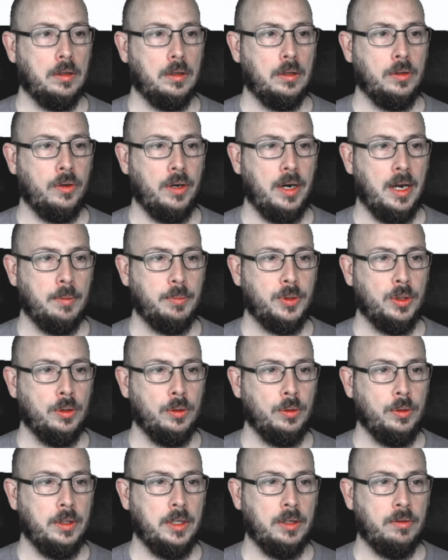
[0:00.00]
You're
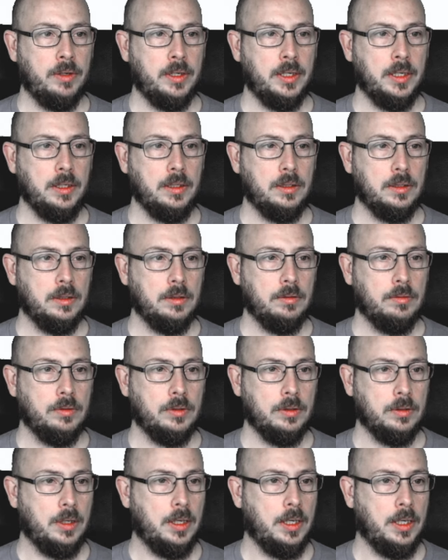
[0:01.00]
absolutely right.
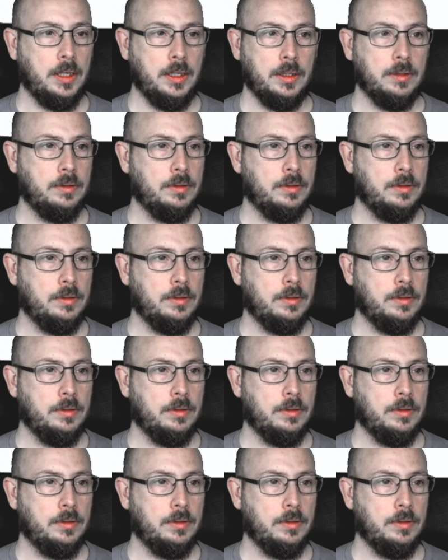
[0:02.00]
Okay.